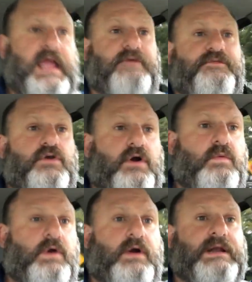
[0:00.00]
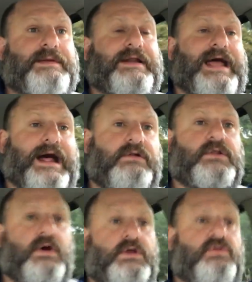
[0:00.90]
If you're worried about how
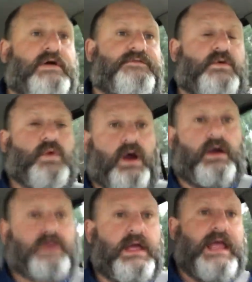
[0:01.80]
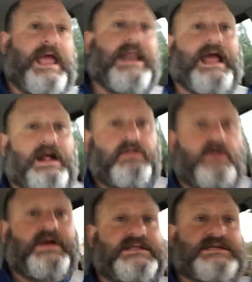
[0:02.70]
long you have to work and how
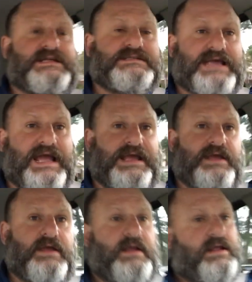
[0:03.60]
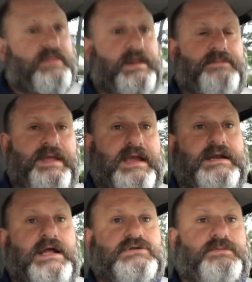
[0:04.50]
long it's going to take, then being
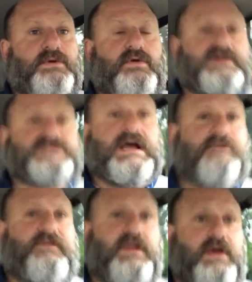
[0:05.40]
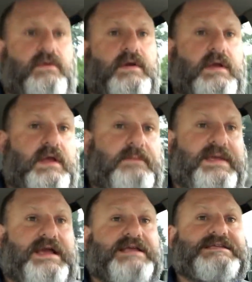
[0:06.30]
an entrepreneur is not for you
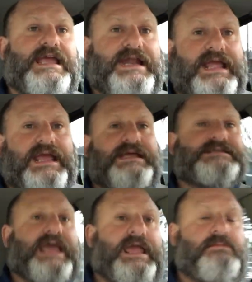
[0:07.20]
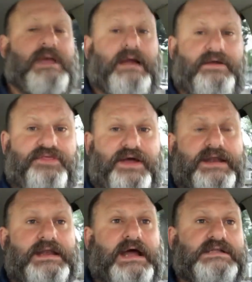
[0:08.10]
because it is a
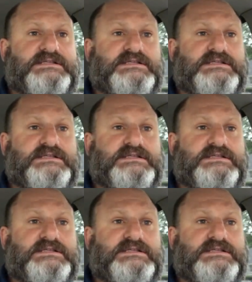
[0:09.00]
marathon, not a